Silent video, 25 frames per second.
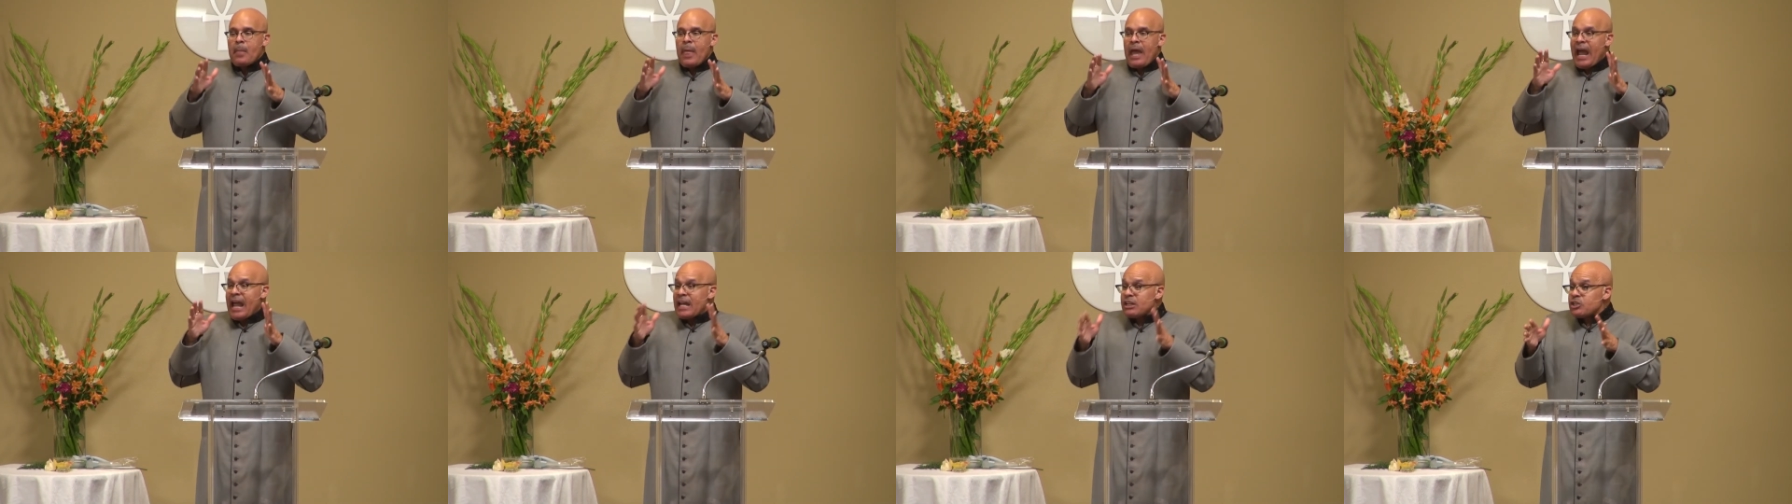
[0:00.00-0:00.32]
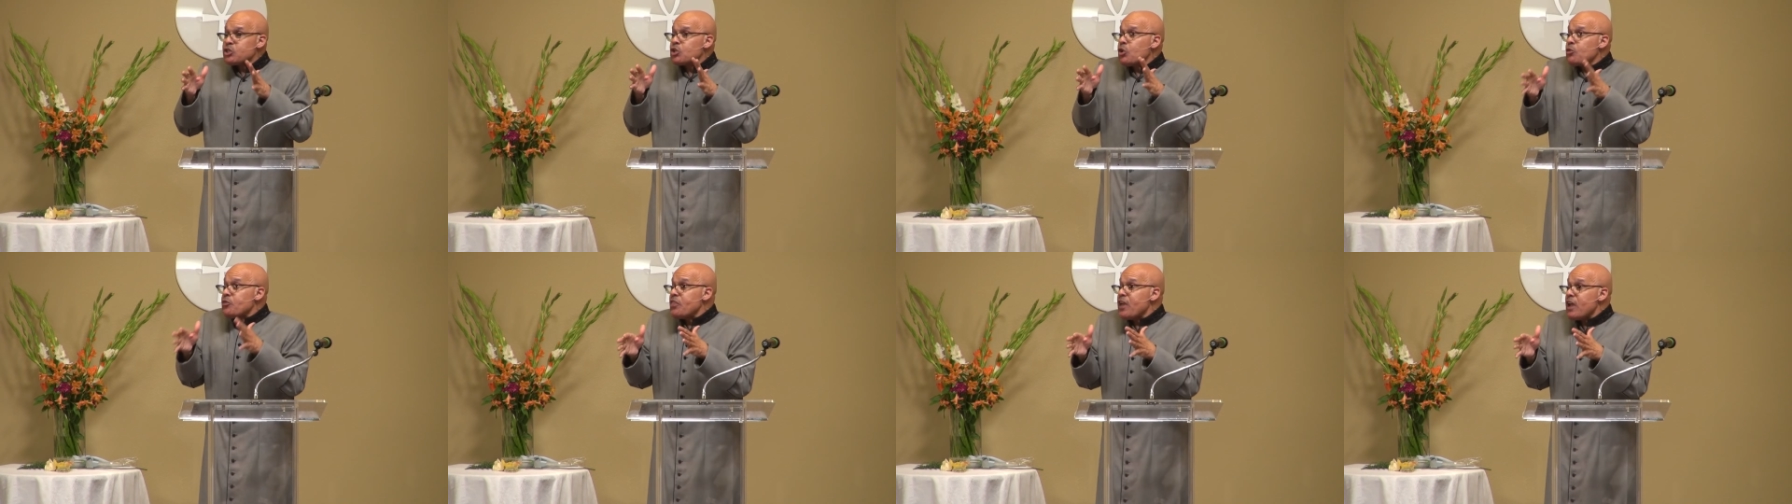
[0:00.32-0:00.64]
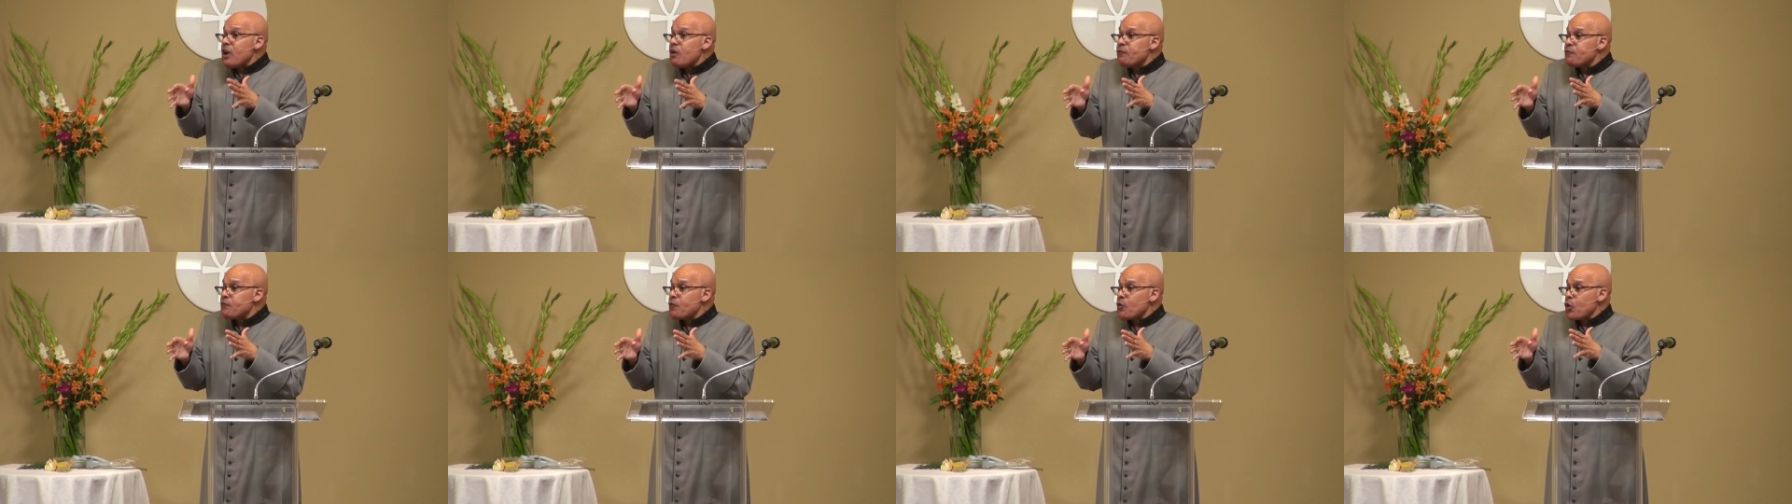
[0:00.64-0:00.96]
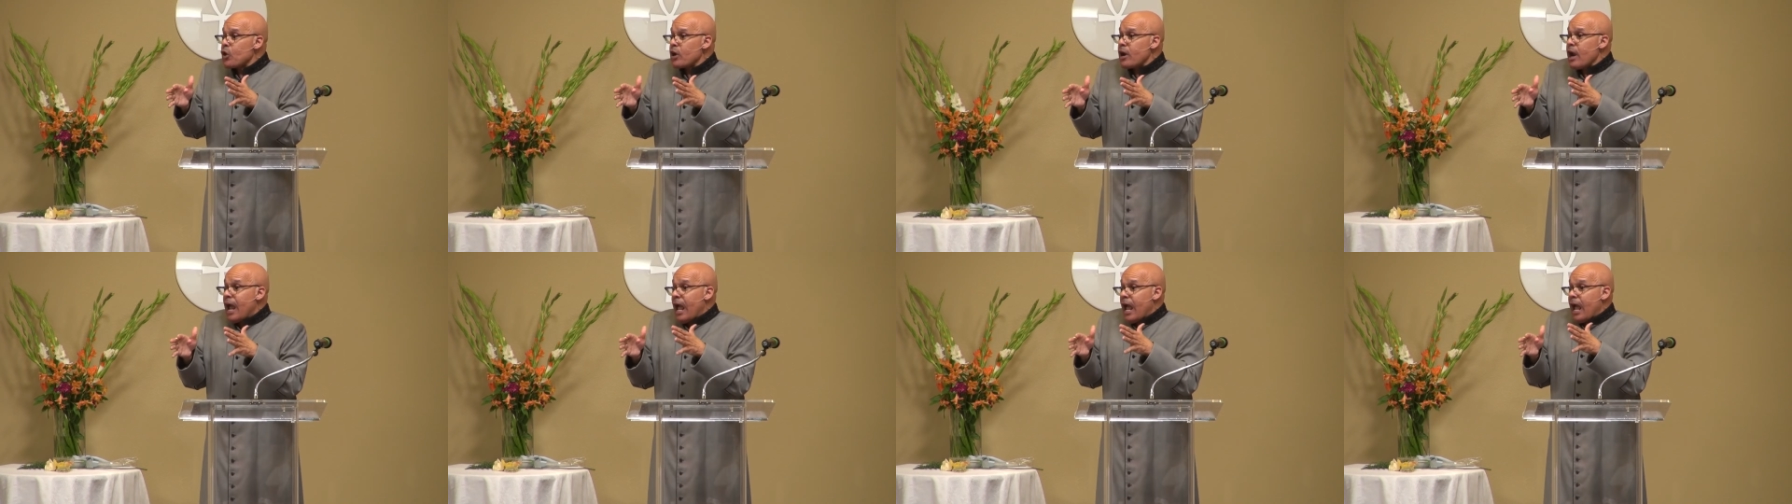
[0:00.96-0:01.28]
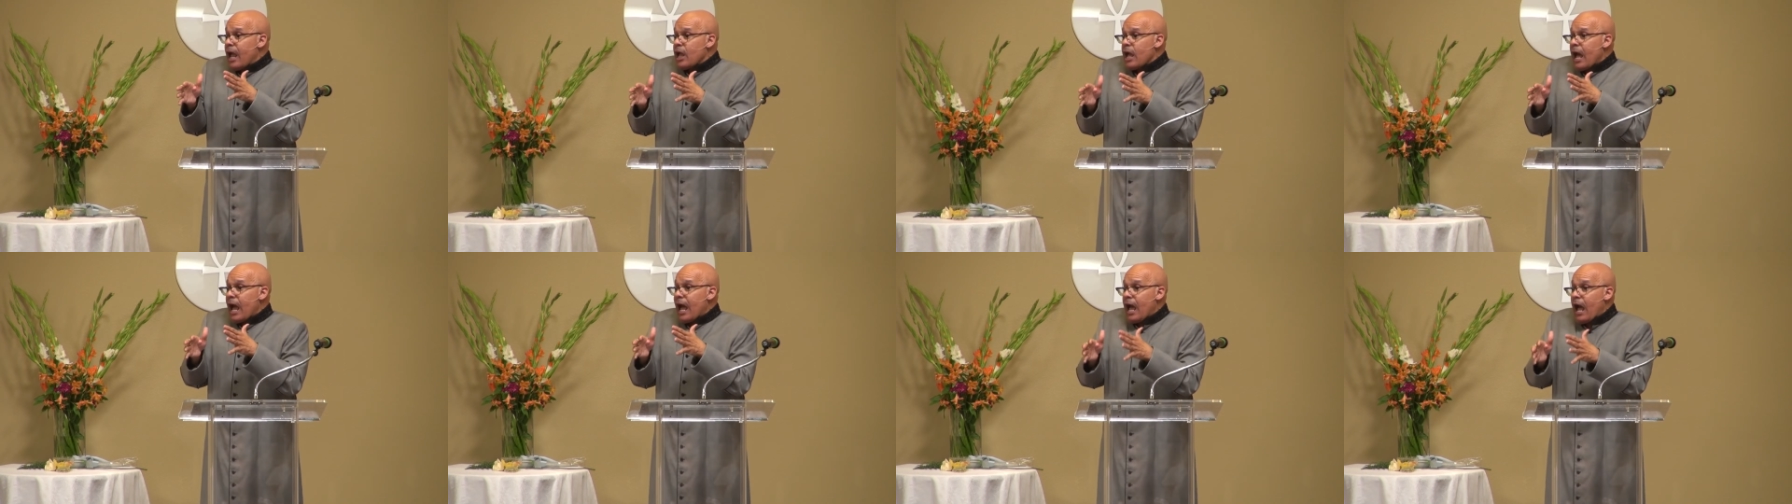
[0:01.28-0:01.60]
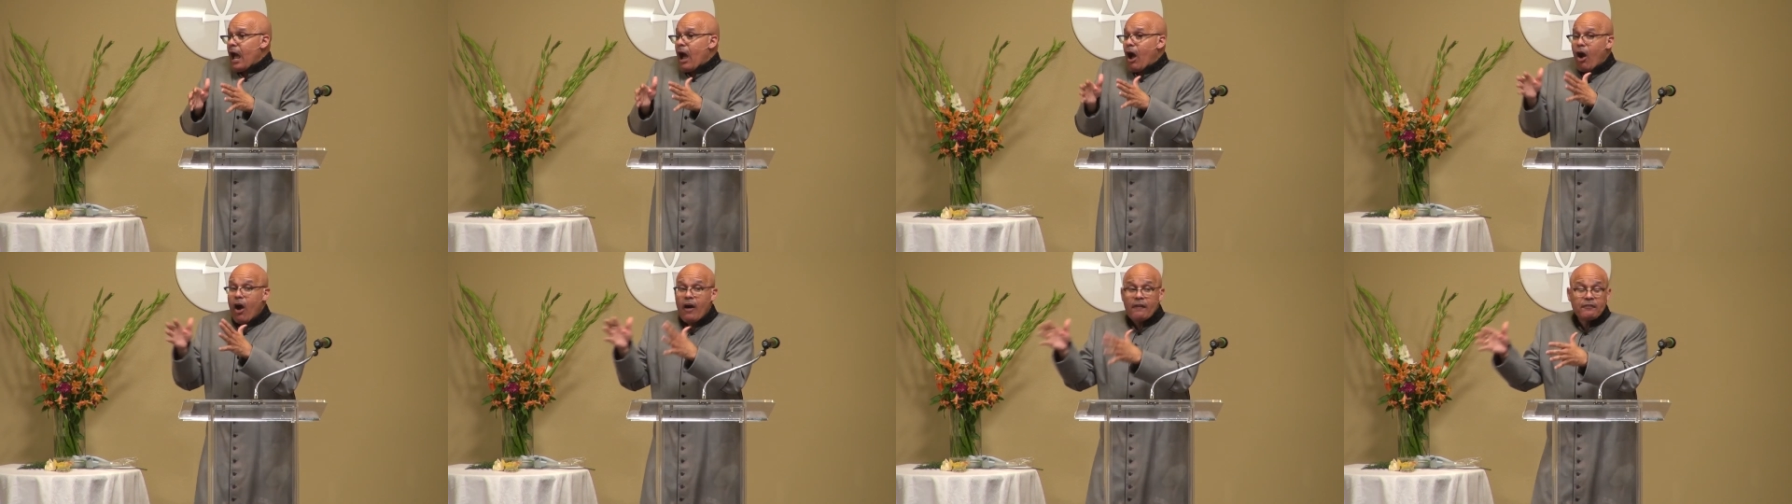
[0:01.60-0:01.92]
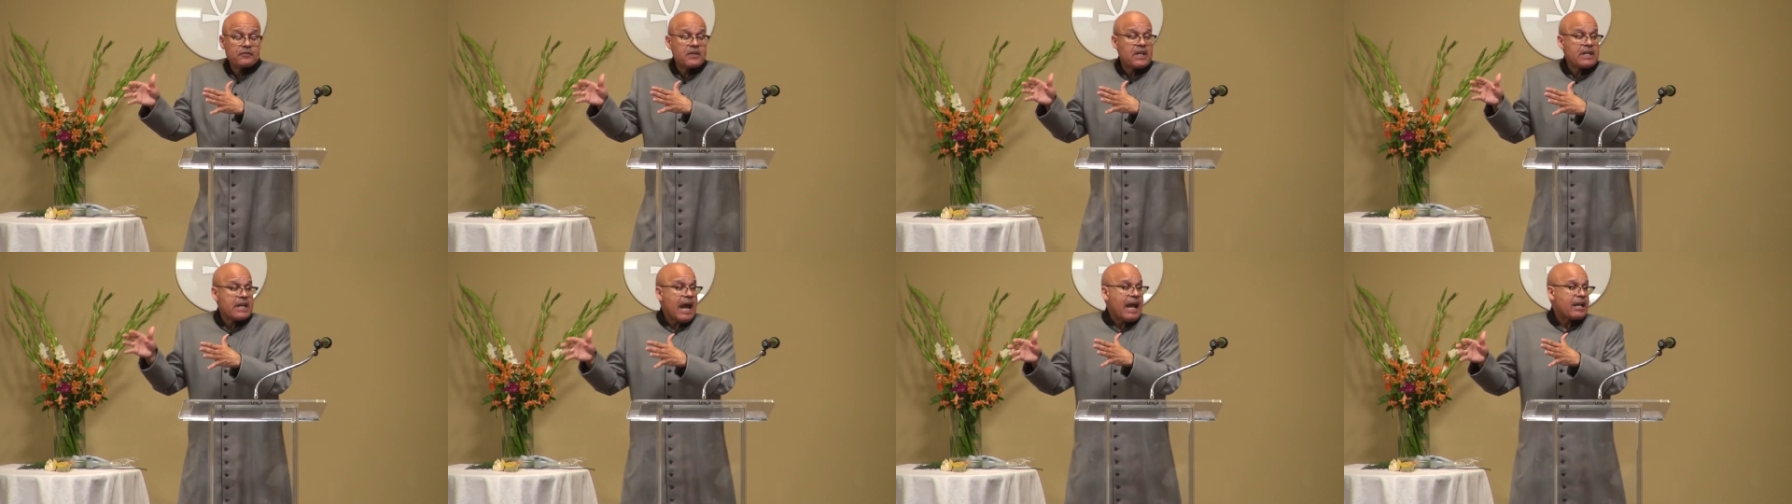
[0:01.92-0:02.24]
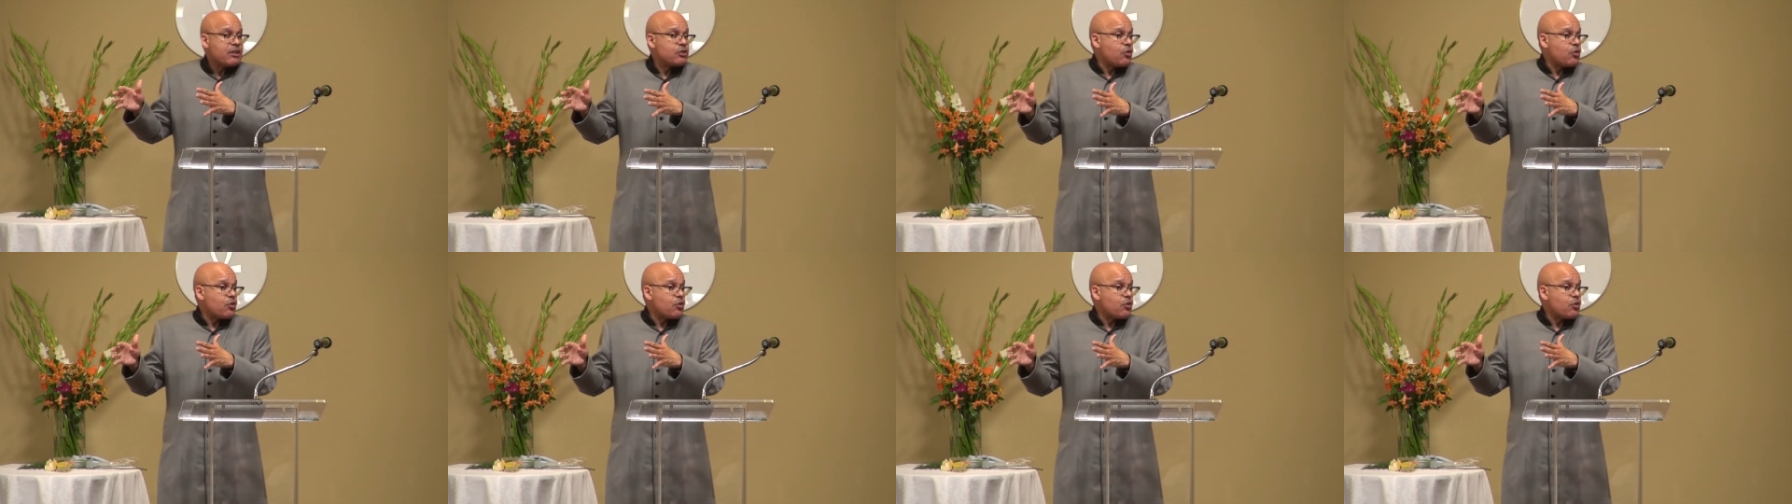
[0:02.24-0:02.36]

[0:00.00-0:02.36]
And so therefore, often I